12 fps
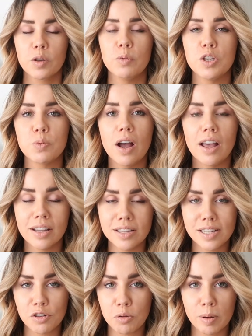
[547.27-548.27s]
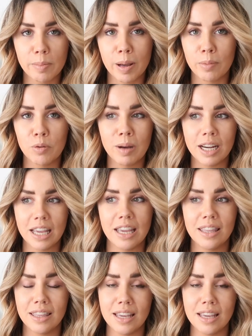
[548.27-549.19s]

which were a considerable amount more money,